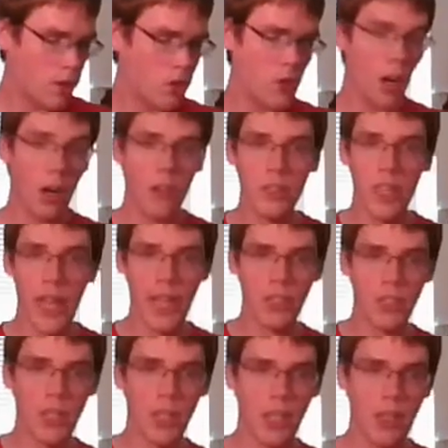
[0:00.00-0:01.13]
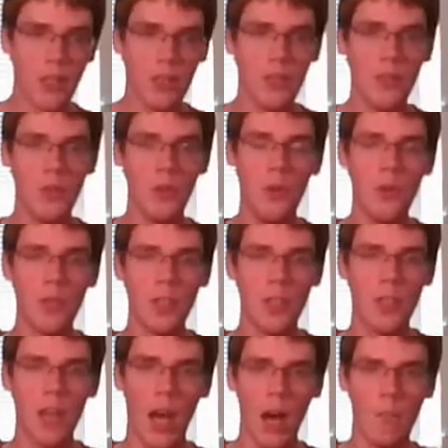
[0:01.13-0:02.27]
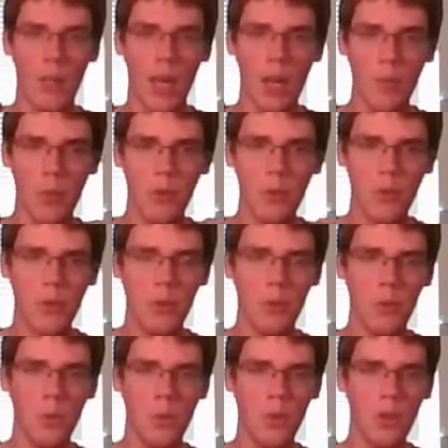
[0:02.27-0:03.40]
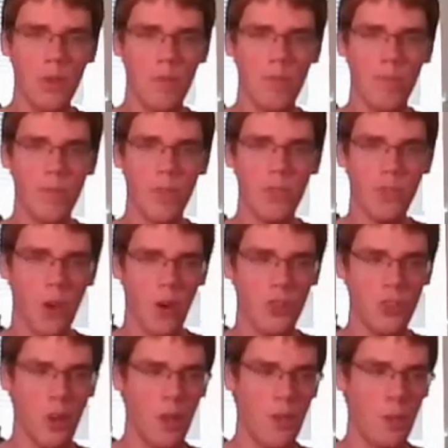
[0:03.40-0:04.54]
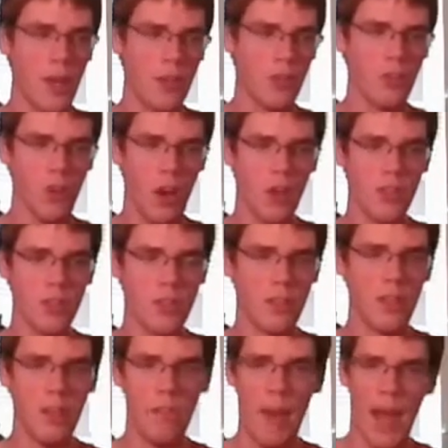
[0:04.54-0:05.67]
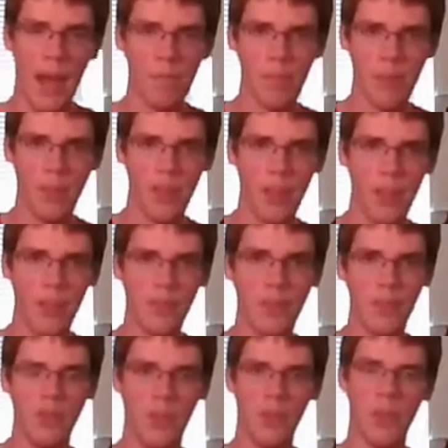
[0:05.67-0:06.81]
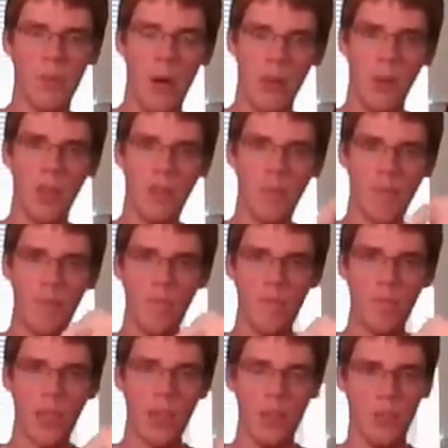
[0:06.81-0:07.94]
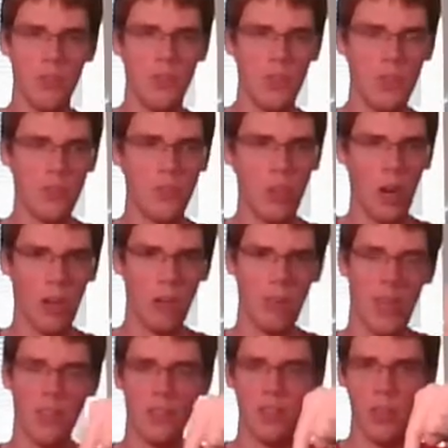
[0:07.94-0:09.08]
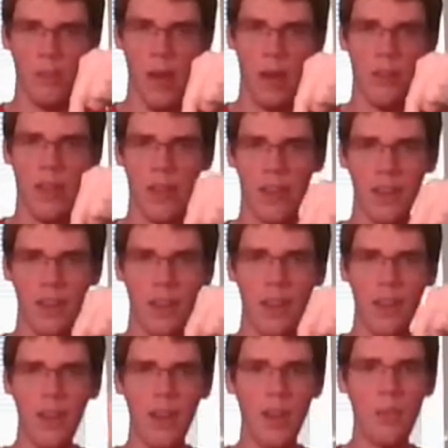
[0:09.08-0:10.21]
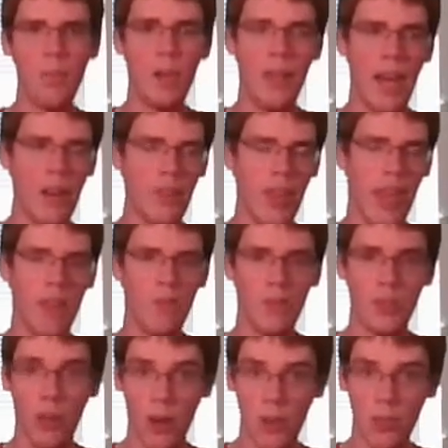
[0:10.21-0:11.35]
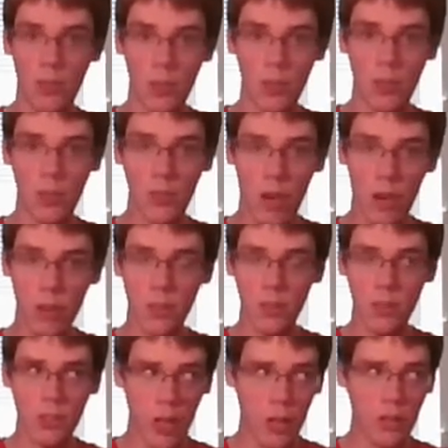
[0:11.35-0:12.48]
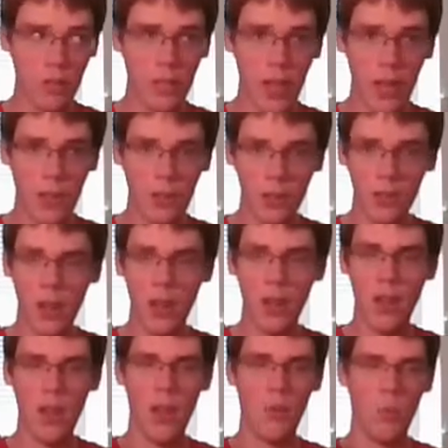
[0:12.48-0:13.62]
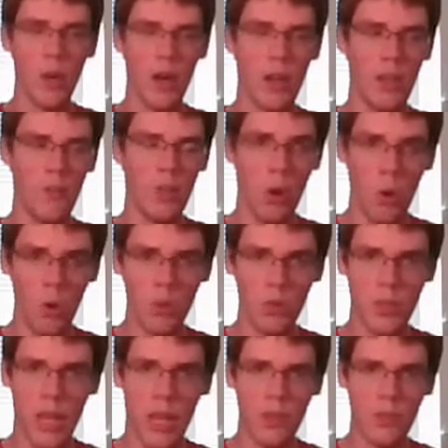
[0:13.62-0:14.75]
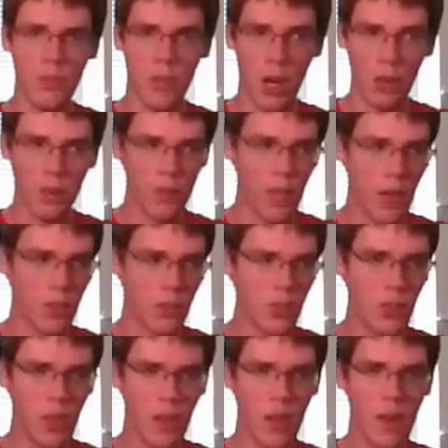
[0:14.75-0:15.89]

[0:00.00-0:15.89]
Chakra dashing, you used to not be able to charge all the way across the map to your opponent, and you just chakra dash to about there. But now they have a charged chakra dash, where if you hold down chakra dash,